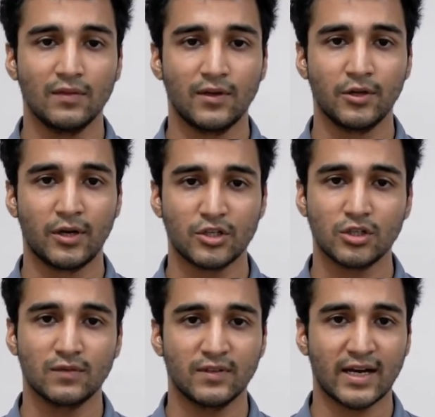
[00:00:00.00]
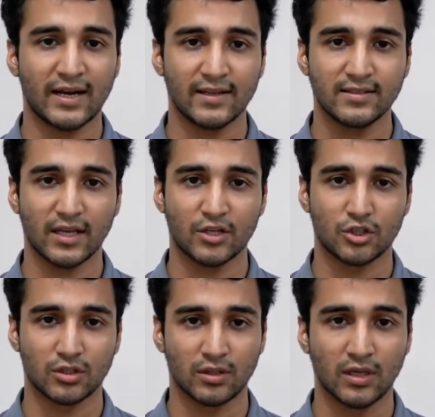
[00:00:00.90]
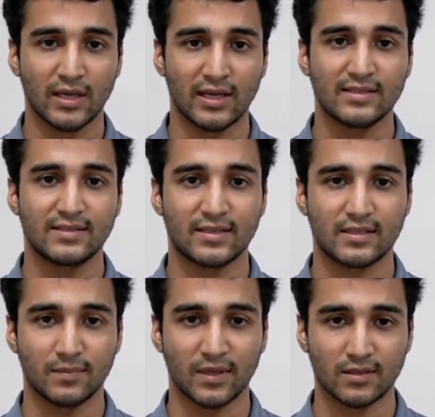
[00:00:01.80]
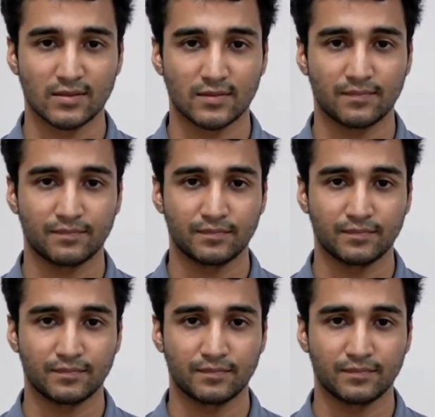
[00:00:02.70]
The duration of the writing section is sixty minutes.